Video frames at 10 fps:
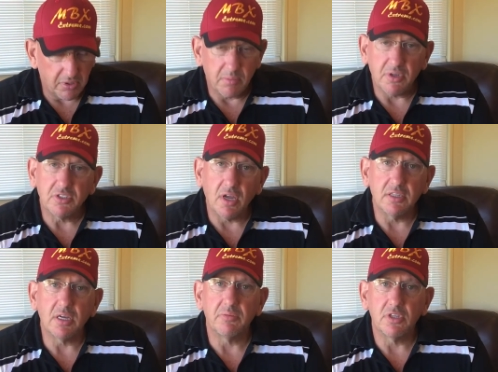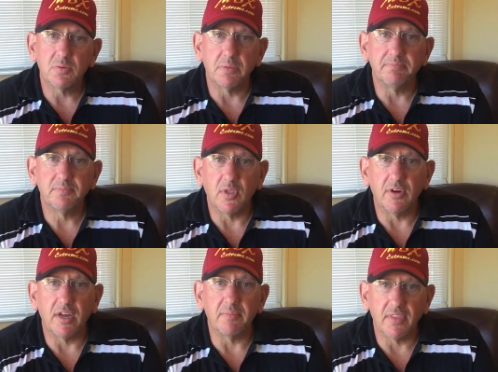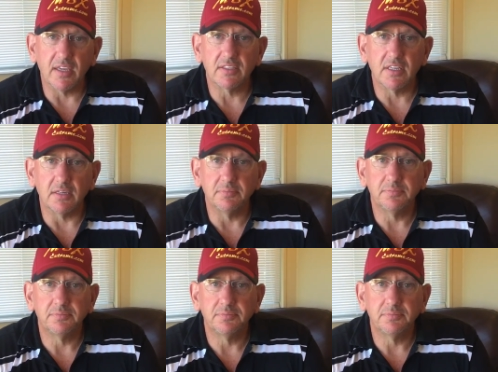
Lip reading: pretty much ties up this one. All right, thanks again.